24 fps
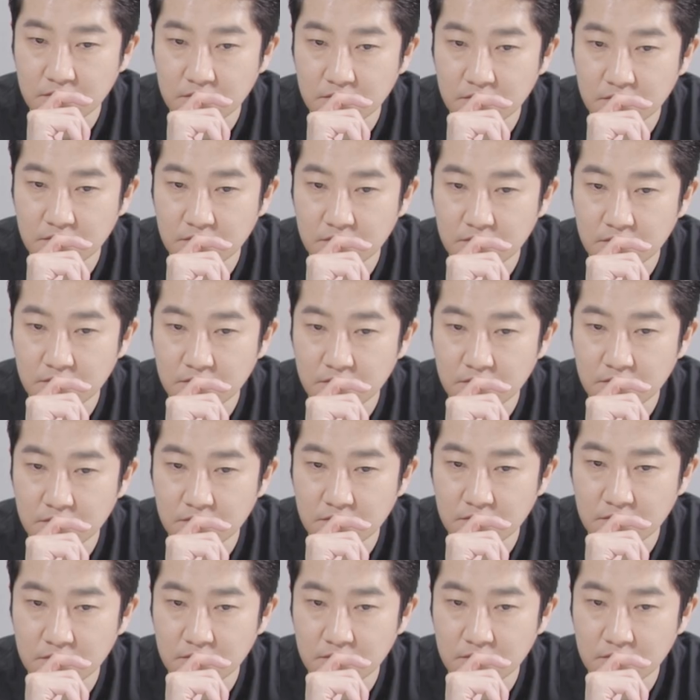
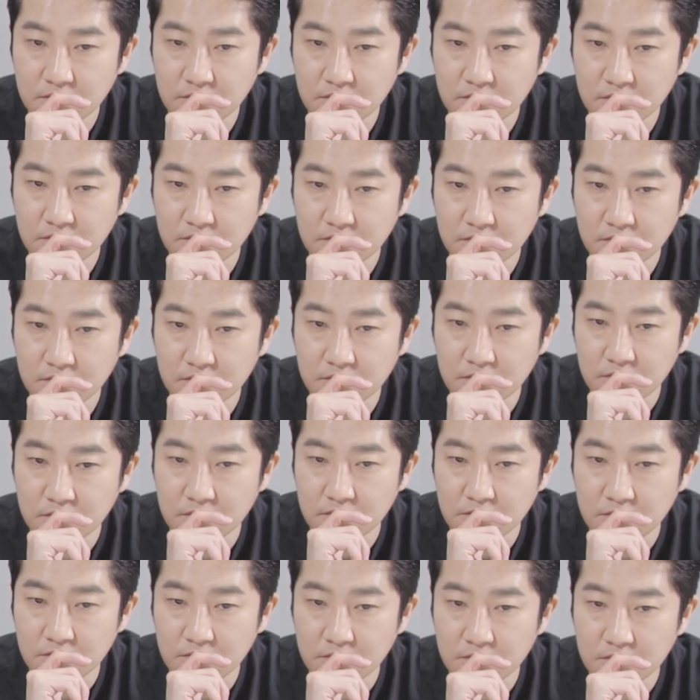
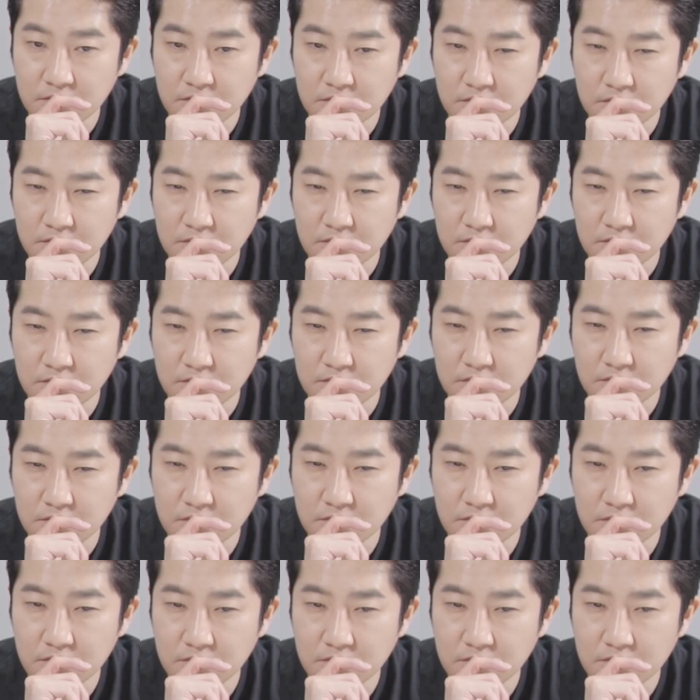No words are spoken by the person on screen.